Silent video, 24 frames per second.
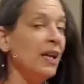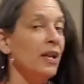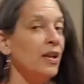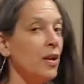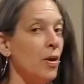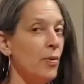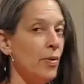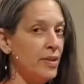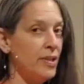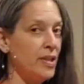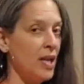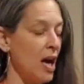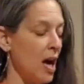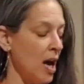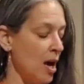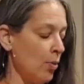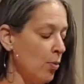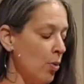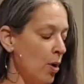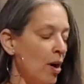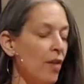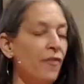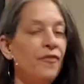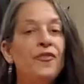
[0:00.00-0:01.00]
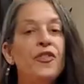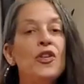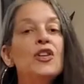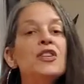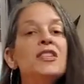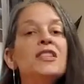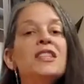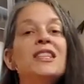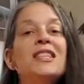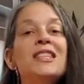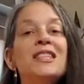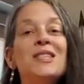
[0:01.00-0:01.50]
No, it's hot. Well,
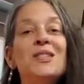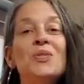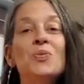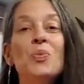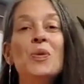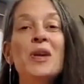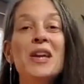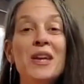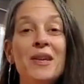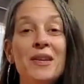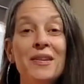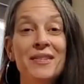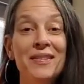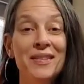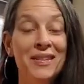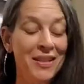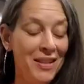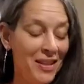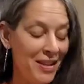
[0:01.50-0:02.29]
first it's sweet.